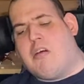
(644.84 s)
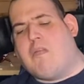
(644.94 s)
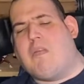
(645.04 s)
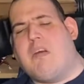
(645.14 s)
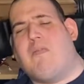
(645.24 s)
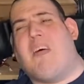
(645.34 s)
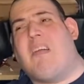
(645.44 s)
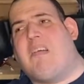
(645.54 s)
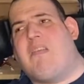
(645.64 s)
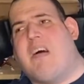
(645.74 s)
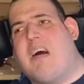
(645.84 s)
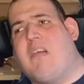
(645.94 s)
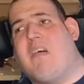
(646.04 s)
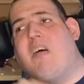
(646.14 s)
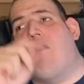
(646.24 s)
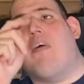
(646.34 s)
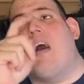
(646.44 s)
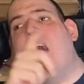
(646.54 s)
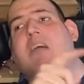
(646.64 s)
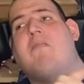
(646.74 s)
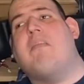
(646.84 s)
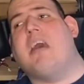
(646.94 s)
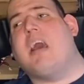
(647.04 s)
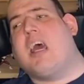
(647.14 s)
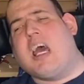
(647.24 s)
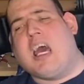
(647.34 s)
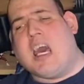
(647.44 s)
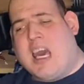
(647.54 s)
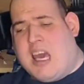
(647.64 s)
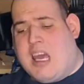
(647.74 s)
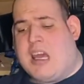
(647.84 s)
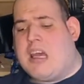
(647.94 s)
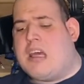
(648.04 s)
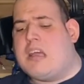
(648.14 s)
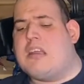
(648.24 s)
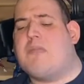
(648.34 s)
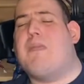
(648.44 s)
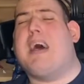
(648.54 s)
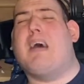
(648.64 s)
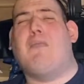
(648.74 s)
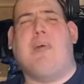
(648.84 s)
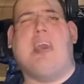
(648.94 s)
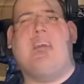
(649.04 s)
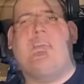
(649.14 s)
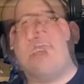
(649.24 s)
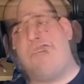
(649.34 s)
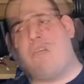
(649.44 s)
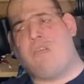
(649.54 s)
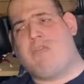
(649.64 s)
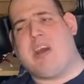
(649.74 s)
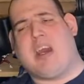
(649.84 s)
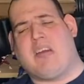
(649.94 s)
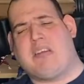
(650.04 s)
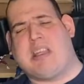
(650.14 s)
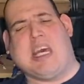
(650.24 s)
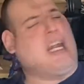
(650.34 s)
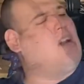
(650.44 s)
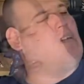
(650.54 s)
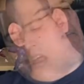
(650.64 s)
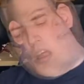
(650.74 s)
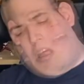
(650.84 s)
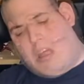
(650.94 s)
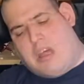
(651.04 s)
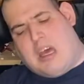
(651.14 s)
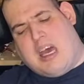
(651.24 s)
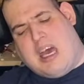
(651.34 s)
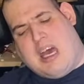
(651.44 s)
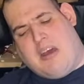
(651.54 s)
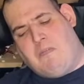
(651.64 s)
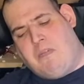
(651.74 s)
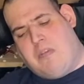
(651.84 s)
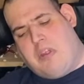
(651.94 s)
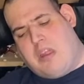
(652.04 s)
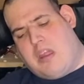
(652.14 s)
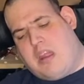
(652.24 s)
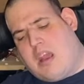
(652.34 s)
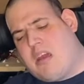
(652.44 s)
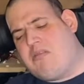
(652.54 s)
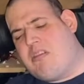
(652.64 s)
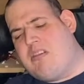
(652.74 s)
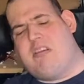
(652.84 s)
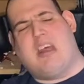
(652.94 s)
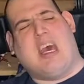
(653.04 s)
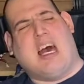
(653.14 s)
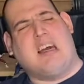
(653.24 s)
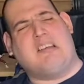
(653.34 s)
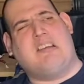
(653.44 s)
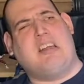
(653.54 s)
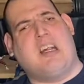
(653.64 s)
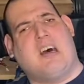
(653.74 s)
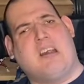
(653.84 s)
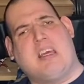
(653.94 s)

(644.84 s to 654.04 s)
We modified one by using a spare piece or a figure stand, not a figure. Because as you know,